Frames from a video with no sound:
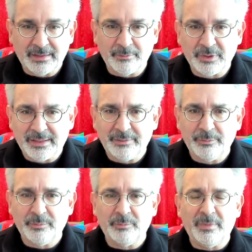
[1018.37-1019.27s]

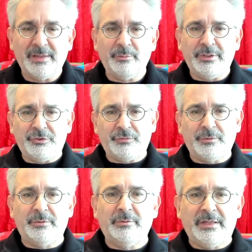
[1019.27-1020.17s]
My wish
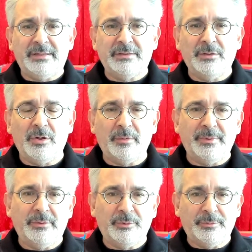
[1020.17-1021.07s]
for Horizon
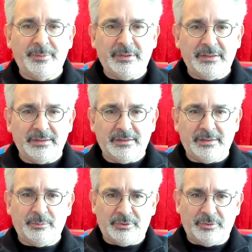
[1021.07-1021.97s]
Hobby would be that they
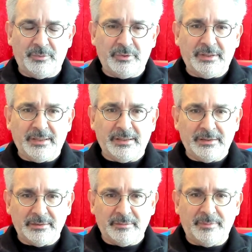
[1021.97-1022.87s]
would communicate a
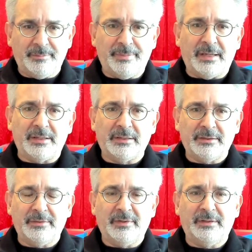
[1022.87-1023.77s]
little bit
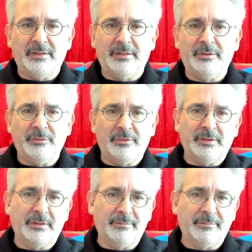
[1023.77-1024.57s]
better, that they could